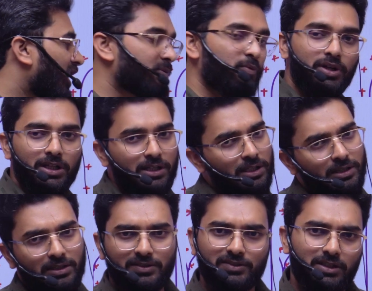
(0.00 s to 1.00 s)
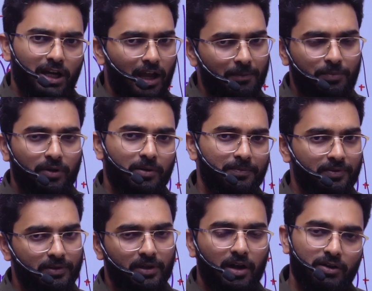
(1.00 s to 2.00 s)
body, this type of
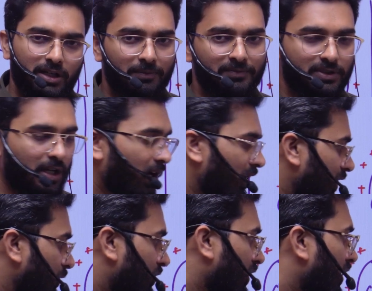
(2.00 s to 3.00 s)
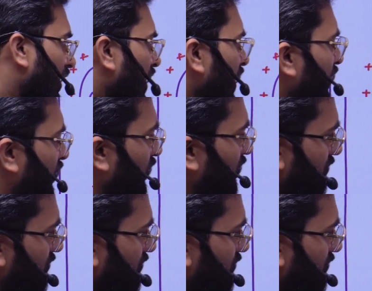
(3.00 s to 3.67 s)
atoms are neutral. So